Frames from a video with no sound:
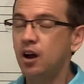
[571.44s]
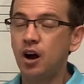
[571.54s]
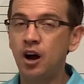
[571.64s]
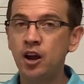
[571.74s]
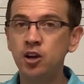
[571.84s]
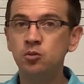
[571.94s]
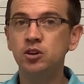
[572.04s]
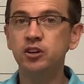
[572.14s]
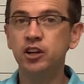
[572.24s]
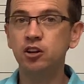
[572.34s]
I
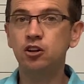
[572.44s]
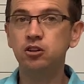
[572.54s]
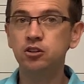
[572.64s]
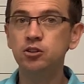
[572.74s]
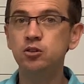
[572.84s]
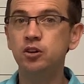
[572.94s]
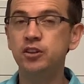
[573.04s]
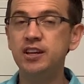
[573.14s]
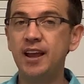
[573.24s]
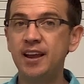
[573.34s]
will include
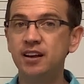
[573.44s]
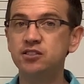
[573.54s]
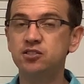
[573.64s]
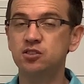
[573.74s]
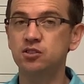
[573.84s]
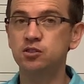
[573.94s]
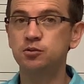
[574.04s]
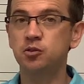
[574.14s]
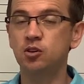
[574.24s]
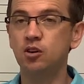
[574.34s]
the answers
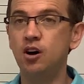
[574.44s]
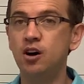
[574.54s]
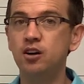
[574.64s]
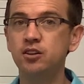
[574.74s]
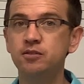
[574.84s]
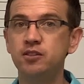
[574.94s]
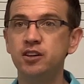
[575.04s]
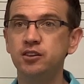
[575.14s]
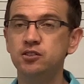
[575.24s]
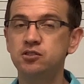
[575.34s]
for all of
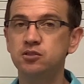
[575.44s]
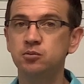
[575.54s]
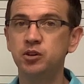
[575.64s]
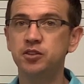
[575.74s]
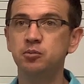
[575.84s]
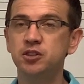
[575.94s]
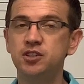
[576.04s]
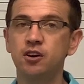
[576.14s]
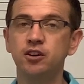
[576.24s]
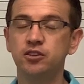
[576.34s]
these with the
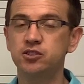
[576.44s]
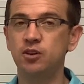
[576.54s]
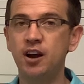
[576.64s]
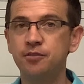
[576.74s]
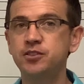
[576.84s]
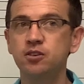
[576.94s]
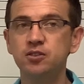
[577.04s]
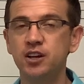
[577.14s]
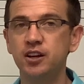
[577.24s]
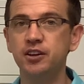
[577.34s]
material. So after you're
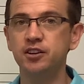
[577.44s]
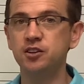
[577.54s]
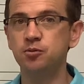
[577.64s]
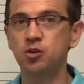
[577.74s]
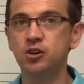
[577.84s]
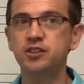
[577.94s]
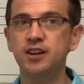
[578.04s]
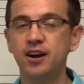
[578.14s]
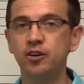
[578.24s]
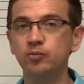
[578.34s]
done and you've worked it
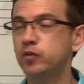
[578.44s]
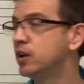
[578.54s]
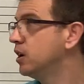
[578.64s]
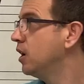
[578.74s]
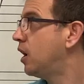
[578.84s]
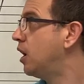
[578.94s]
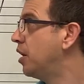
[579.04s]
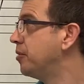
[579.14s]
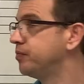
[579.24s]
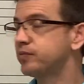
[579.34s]
out,
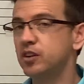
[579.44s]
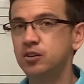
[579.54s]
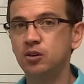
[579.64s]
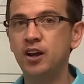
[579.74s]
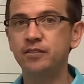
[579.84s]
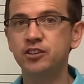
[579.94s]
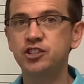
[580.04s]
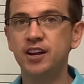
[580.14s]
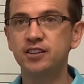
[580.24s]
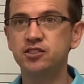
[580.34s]
you'll have a
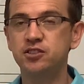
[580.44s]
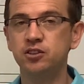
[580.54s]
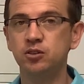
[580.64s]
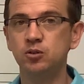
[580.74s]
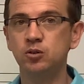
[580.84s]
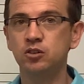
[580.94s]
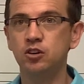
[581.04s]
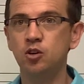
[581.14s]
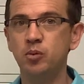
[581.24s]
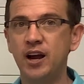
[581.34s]
chance to
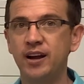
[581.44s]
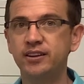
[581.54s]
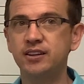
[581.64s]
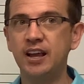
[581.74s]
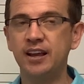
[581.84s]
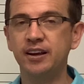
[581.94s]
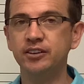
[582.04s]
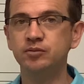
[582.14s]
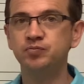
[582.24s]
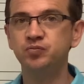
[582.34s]
go back
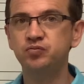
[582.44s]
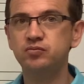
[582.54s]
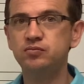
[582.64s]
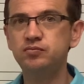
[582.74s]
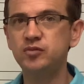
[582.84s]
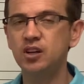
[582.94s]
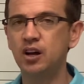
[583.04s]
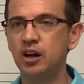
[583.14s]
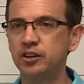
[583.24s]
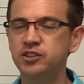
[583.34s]
and
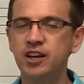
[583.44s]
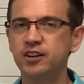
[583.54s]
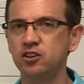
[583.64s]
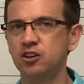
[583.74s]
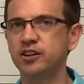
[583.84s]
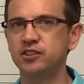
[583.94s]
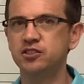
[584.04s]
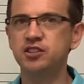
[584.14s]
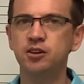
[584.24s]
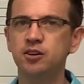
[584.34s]
take a look and
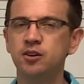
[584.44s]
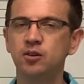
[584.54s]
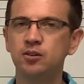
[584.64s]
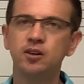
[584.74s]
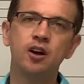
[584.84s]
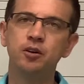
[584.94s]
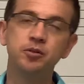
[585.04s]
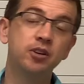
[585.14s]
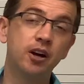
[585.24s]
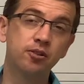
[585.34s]
see if
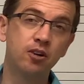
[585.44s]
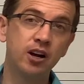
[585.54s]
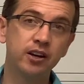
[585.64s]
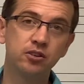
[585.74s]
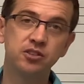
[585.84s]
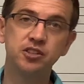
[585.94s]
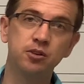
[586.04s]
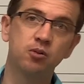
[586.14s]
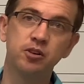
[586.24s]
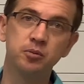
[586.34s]
you got it right or
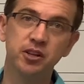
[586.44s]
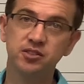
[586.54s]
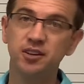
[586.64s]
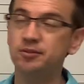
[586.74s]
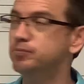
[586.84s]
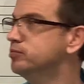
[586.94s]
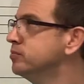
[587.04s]
see where you messed up.